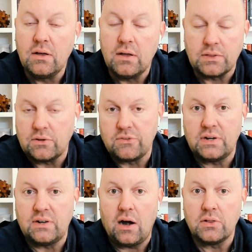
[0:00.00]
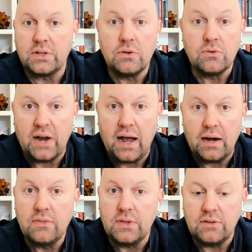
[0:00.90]
Like, there's an entirely new stack
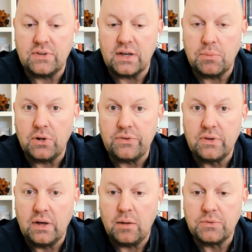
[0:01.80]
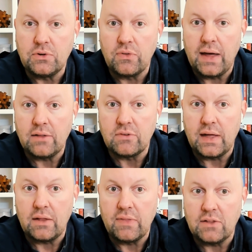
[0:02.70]
that needs to get built to do that. So
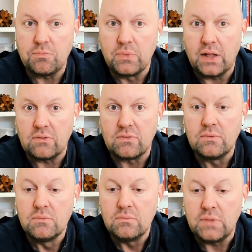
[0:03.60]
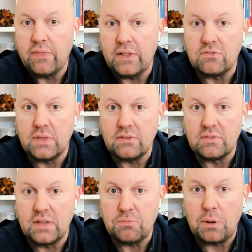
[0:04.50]

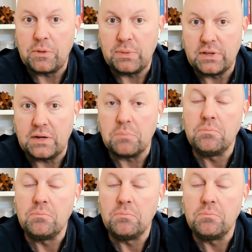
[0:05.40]
that's probably the big thing.